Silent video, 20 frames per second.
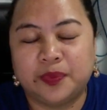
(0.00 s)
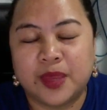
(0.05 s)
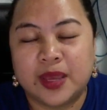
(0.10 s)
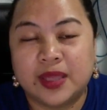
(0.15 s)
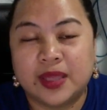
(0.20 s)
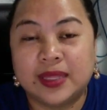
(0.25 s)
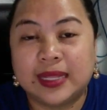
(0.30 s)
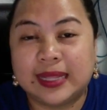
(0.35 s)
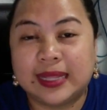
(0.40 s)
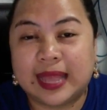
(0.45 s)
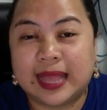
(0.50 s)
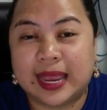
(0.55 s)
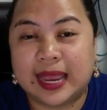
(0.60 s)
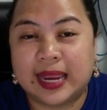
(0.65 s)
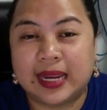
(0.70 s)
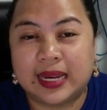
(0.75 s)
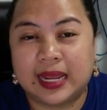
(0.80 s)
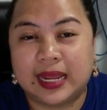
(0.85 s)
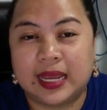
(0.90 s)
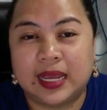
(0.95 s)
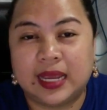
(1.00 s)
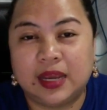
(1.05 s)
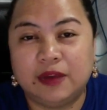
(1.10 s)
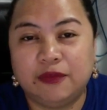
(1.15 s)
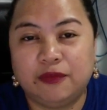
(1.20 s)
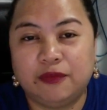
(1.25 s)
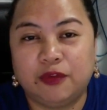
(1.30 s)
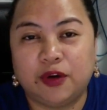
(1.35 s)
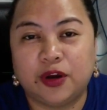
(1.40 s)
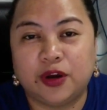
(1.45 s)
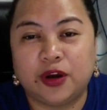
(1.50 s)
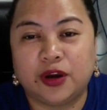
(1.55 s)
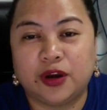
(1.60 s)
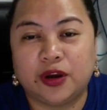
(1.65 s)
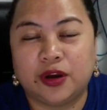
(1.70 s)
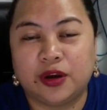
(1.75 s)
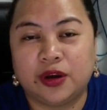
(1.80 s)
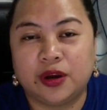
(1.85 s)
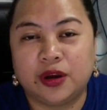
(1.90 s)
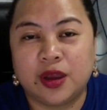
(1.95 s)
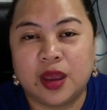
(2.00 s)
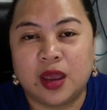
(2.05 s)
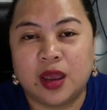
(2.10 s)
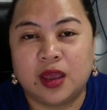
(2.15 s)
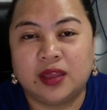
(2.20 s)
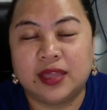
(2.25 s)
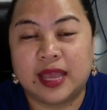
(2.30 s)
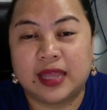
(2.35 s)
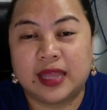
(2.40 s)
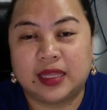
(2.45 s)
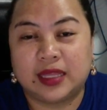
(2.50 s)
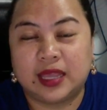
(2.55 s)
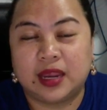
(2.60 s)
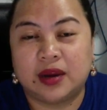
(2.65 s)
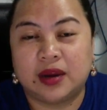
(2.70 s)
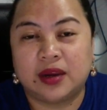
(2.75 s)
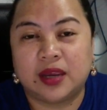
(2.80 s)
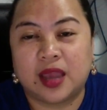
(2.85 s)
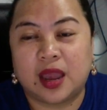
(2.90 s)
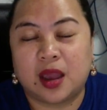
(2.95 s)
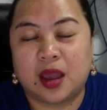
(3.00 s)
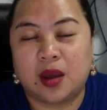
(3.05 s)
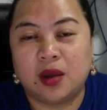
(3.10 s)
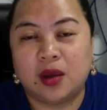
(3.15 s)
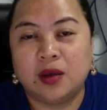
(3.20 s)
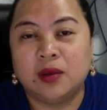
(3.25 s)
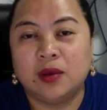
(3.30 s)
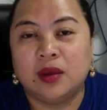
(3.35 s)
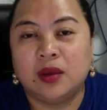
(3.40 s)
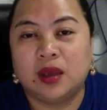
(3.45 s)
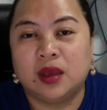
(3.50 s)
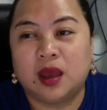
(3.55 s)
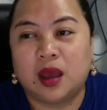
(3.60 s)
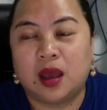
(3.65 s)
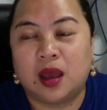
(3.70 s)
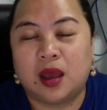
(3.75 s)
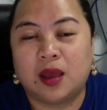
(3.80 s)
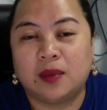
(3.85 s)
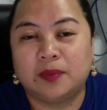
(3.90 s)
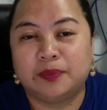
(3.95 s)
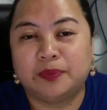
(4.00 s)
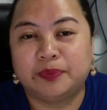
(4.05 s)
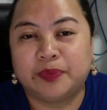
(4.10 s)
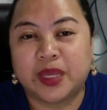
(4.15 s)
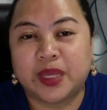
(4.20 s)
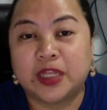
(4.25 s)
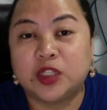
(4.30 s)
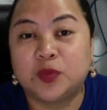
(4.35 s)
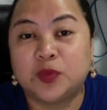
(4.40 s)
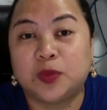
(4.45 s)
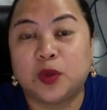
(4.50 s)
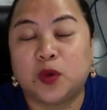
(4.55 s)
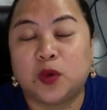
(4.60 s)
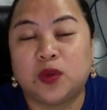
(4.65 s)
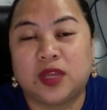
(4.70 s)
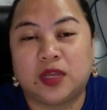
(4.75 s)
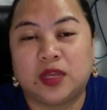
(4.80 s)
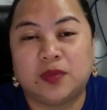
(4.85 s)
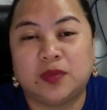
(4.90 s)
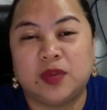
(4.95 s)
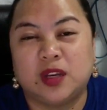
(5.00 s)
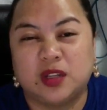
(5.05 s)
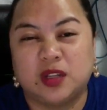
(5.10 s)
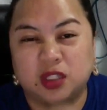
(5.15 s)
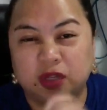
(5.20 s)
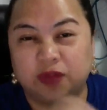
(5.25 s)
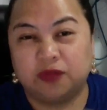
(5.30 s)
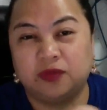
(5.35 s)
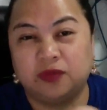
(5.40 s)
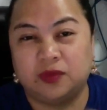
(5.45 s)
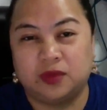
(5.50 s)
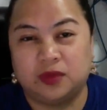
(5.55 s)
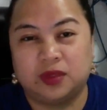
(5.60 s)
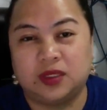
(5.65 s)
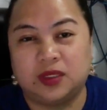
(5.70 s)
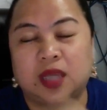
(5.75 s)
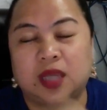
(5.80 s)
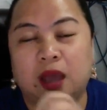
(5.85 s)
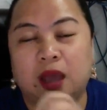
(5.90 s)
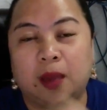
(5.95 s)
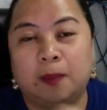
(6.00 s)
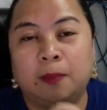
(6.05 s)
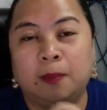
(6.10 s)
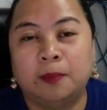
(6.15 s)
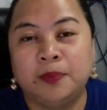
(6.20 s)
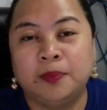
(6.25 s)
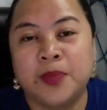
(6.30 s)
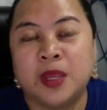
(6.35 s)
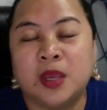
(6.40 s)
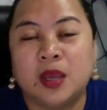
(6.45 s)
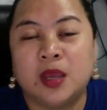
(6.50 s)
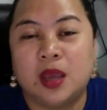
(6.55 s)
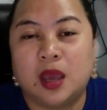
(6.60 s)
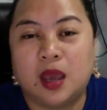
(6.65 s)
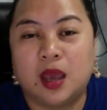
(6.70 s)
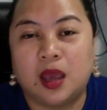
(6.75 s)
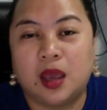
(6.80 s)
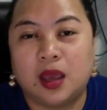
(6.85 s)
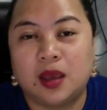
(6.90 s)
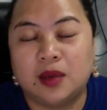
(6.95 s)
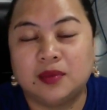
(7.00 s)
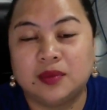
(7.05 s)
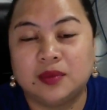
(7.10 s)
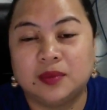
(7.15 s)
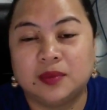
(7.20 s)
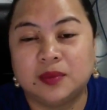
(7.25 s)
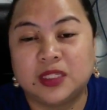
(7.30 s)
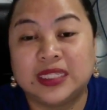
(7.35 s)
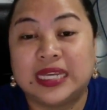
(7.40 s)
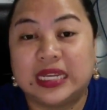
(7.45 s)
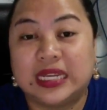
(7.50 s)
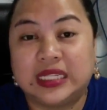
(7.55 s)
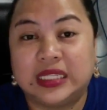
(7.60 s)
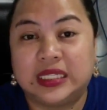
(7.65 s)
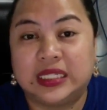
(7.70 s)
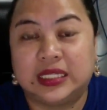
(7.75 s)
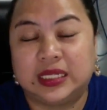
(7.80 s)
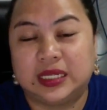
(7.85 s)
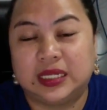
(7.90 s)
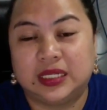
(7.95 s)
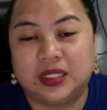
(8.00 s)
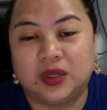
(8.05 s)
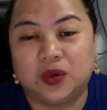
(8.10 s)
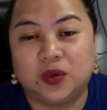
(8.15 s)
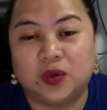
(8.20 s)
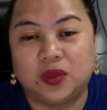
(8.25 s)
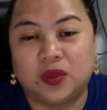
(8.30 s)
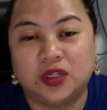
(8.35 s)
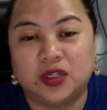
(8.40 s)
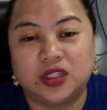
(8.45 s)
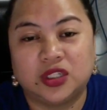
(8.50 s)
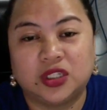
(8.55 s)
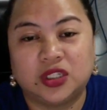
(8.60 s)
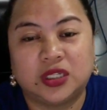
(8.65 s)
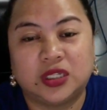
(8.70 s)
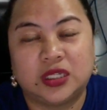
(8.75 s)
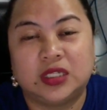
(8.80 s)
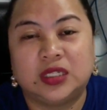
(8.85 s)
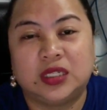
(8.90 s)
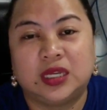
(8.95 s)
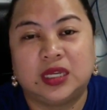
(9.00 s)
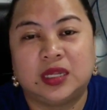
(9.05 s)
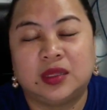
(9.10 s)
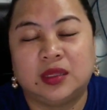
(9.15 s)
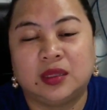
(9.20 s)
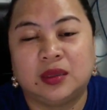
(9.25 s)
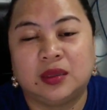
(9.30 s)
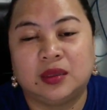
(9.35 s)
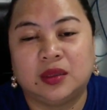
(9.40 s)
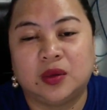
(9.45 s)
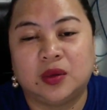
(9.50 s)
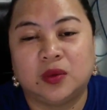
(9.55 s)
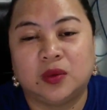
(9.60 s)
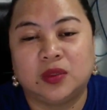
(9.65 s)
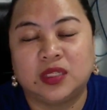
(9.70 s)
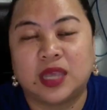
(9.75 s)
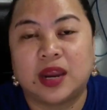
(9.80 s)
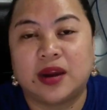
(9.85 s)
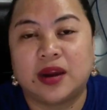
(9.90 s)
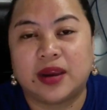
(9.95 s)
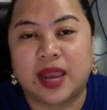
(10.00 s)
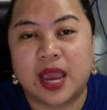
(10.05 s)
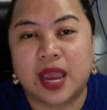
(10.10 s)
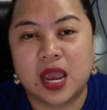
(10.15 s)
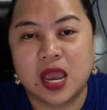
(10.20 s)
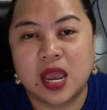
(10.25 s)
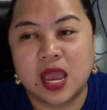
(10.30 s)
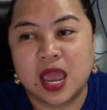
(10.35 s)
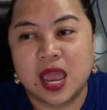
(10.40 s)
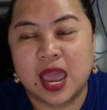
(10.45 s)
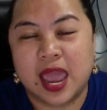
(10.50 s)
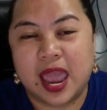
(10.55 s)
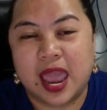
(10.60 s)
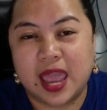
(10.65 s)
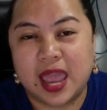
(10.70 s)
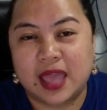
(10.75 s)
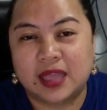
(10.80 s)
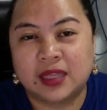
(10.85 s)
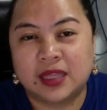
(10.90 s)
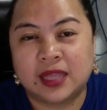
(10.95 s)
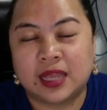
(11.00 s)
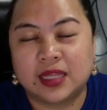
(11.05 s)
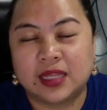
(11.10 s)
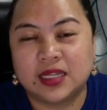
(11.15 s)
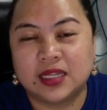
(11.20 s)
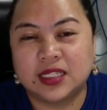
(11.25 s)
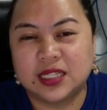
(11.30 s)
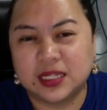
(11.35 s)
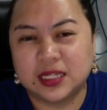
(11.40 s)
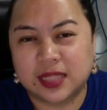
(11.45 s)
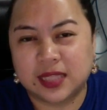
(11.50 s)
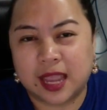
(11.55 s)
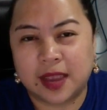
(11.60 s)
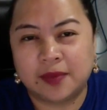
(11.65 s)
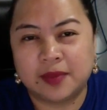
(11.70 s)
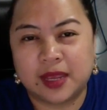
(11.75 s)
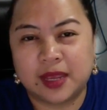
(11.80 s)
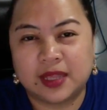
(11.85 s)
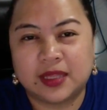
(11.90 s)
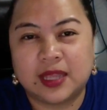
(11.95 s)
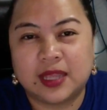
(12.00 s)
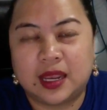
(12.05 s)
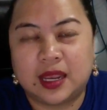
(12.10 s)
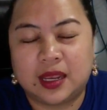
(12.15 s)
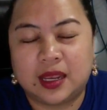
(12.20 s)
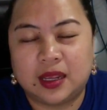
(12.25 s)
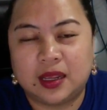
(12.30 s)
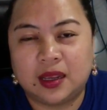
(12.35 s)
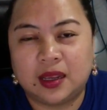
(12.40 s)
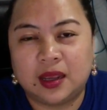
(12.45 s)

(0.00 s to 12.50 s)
the lining for that area, exploded because of some cysts. So there's cysts in those area, and that is the time that they